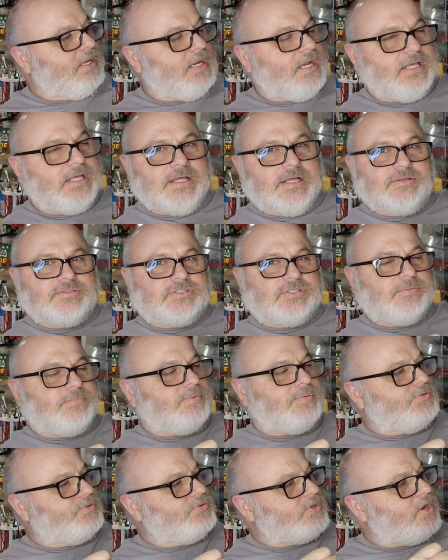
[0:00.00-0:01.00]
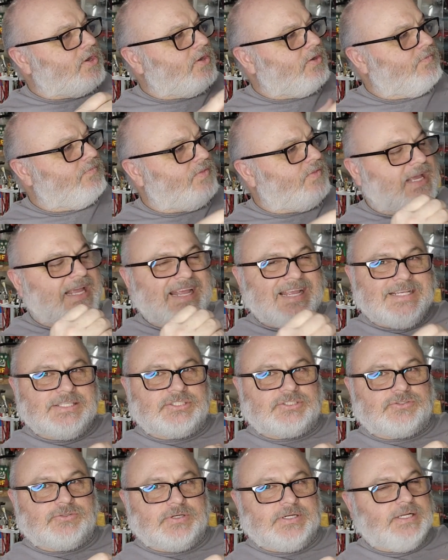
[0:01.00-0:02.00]
He loves to preserve the
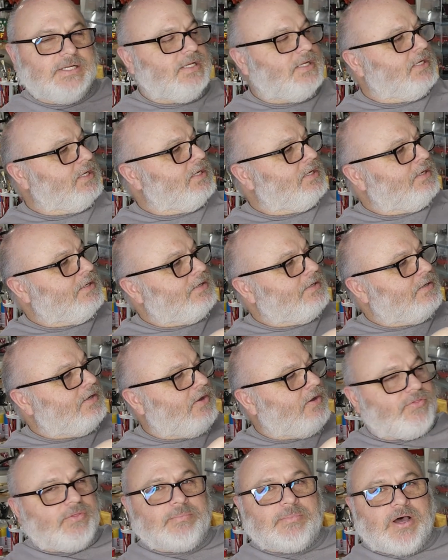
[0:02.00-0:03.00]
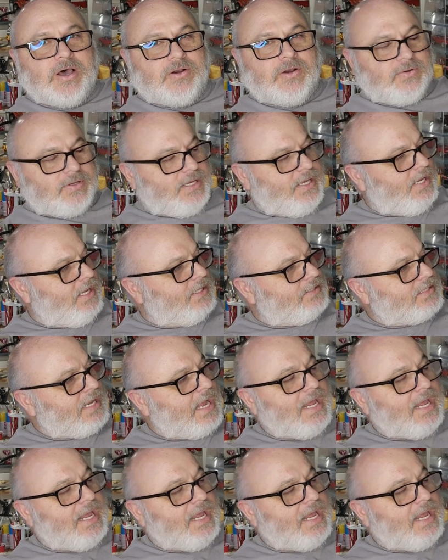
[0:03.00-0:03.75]
history of the model kits,